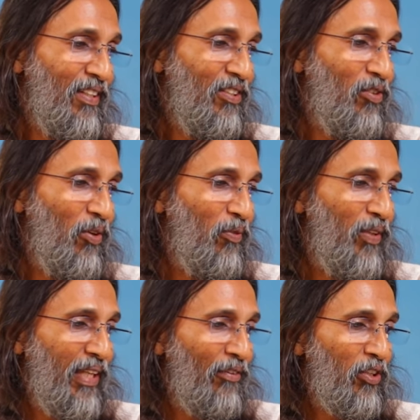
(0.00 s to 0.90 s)
So
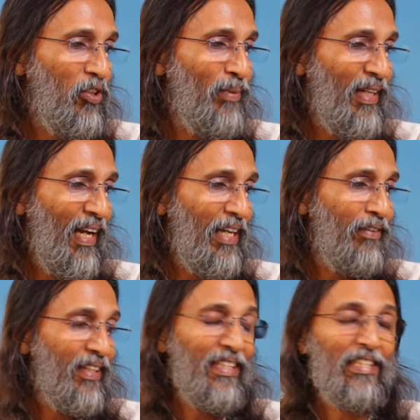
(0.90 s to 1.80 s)
with our human
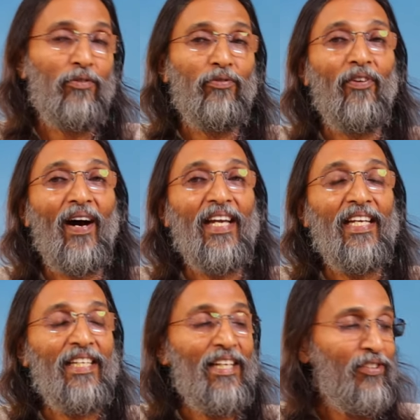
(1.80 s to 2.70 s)
life at its
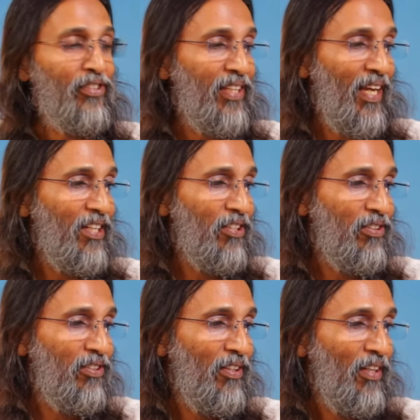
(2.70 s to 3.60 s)
final
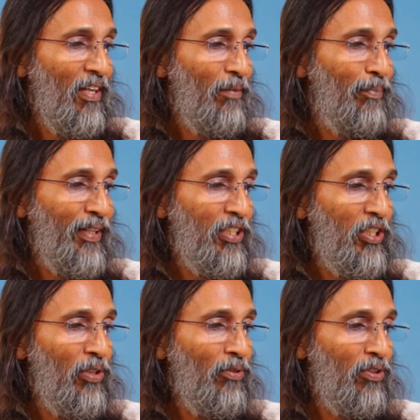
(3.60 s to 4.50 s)
stage,
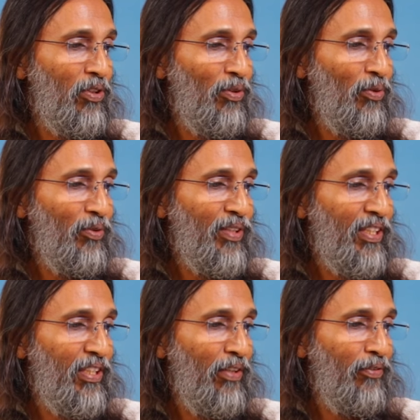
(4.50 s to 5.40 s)
pursued through the
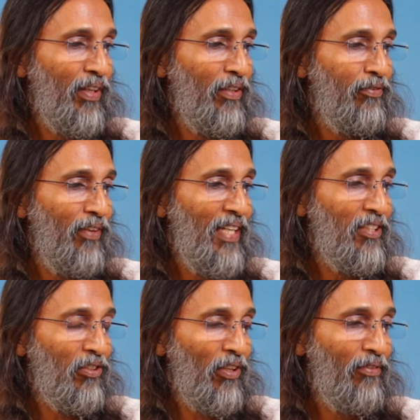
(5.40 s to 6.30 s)
different
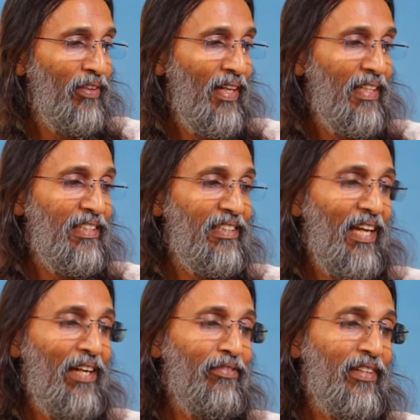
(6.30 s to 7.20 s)
phases of
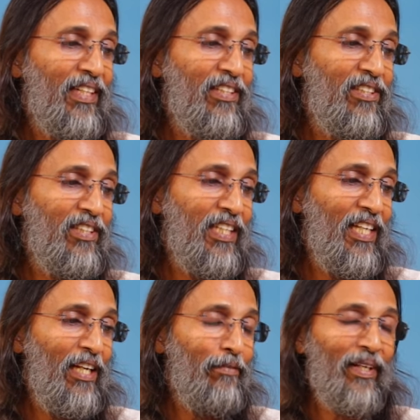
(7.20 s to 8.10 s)

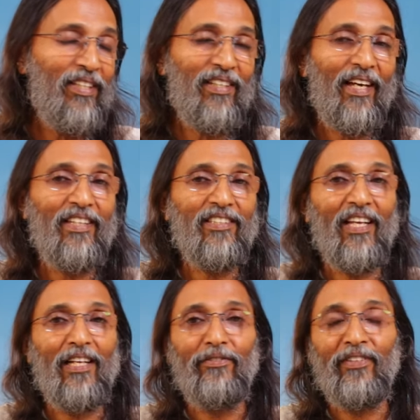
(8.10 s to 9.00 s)
self-concealment and
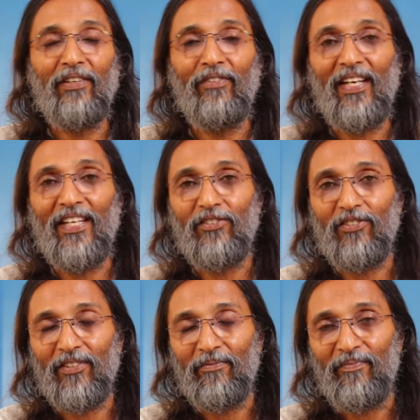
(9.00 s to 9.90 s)

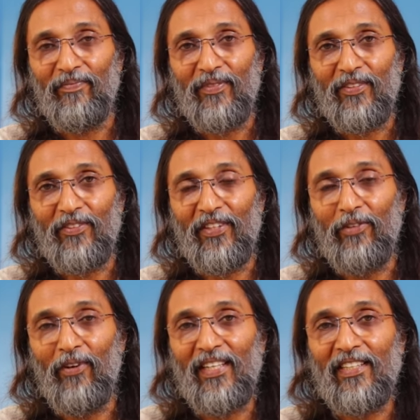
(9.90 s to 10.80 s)
self-revelation. So the
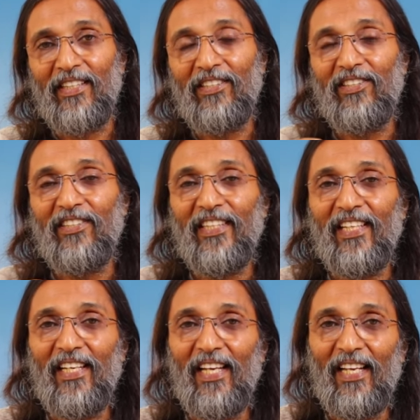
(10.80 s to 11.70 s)
divine
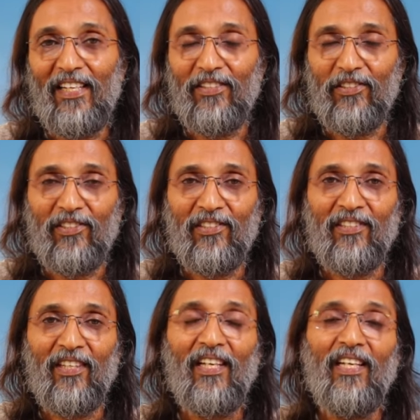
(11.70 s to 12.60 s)

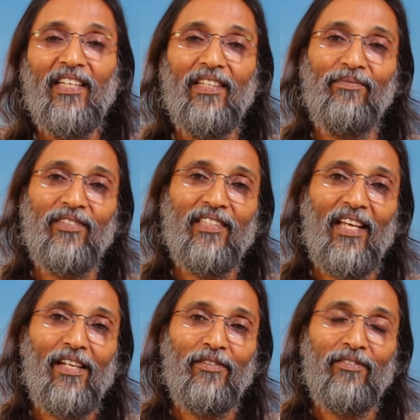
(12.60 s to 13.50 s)
conceals
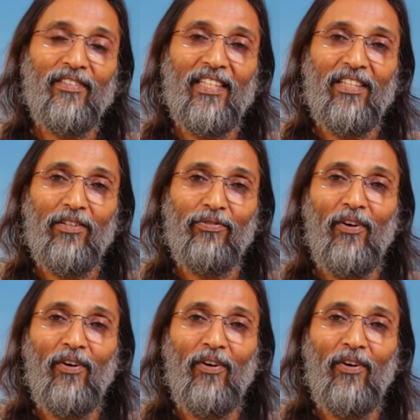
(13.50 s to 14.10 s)
himself in the